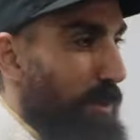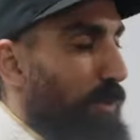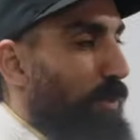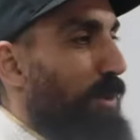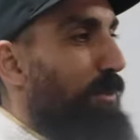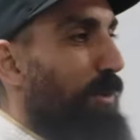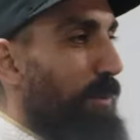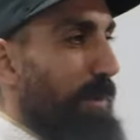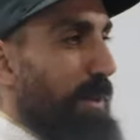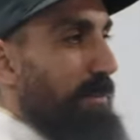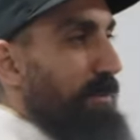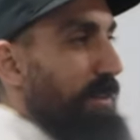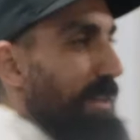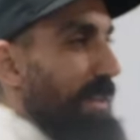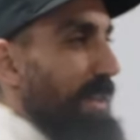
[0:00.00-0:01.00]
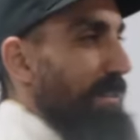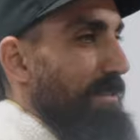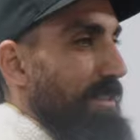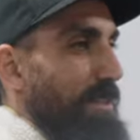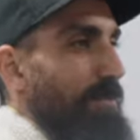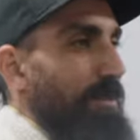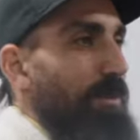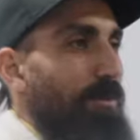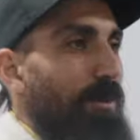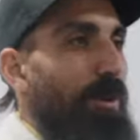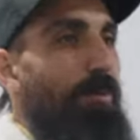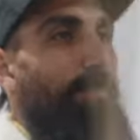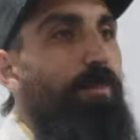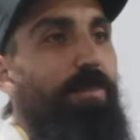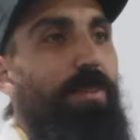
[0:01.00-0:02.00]
one more benefit that I've seen with the
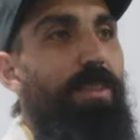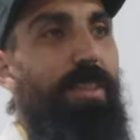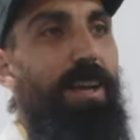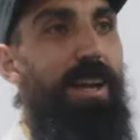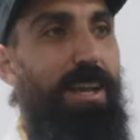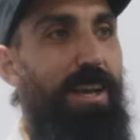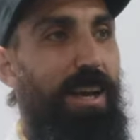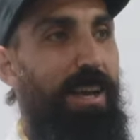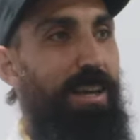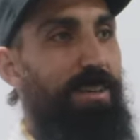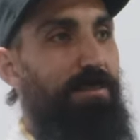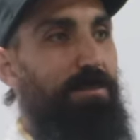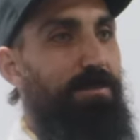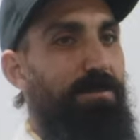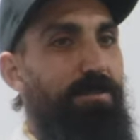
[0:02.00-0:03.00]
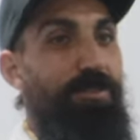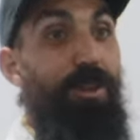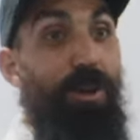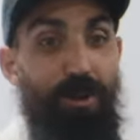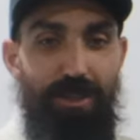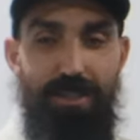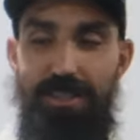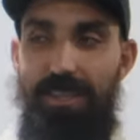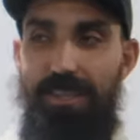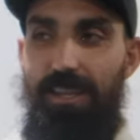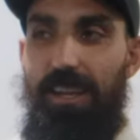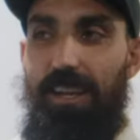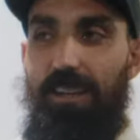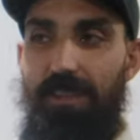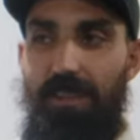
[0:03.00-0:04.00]
rope that I've noticed in
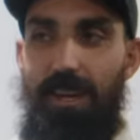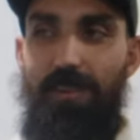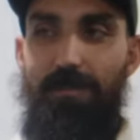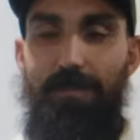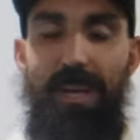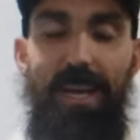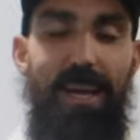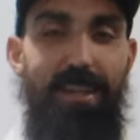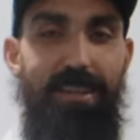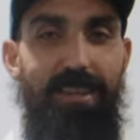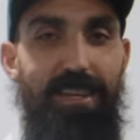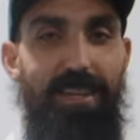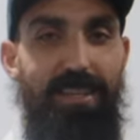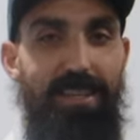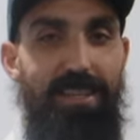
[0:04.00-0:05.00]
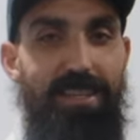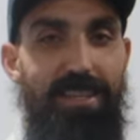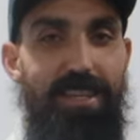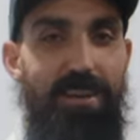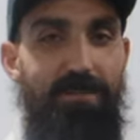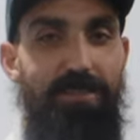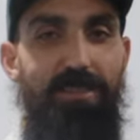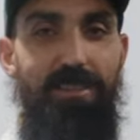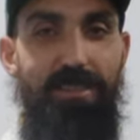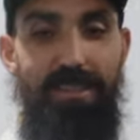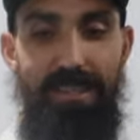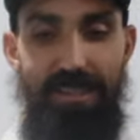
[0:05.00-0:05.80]
like a lot of my athletic endeavors